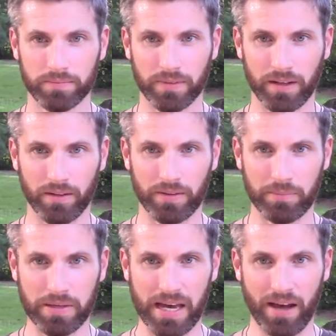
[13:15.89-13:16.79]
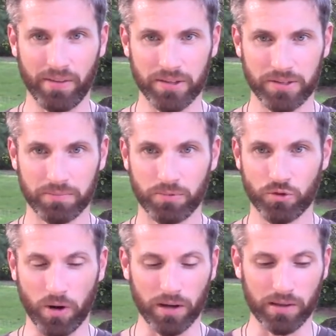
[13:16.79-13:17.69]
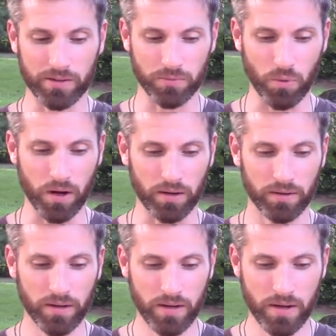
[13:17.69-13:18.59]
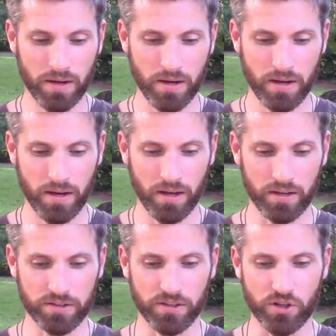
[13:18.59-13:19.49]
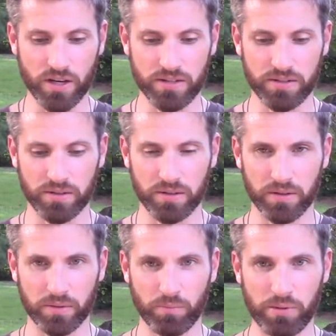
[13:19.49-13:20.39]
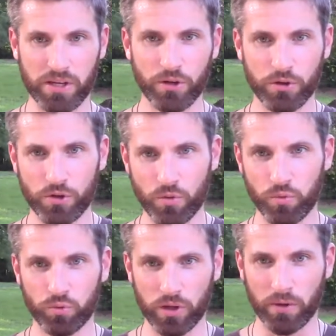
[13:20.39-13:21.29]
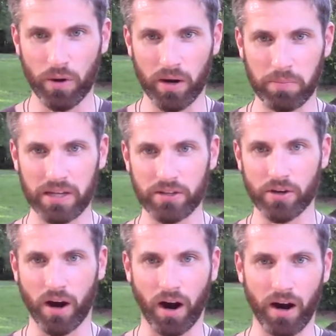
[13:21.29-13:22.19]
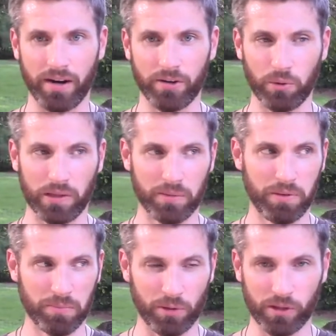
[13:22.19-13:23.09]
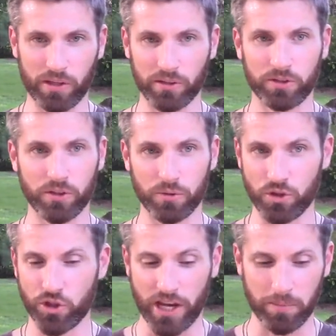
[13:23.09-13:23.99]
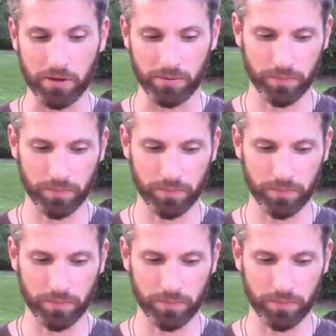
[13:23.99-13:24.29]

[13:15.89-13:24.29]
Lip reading: That'll be how this struggle is won, is to just be who you really want to be in your heart, and don't let people guilt you and shame you.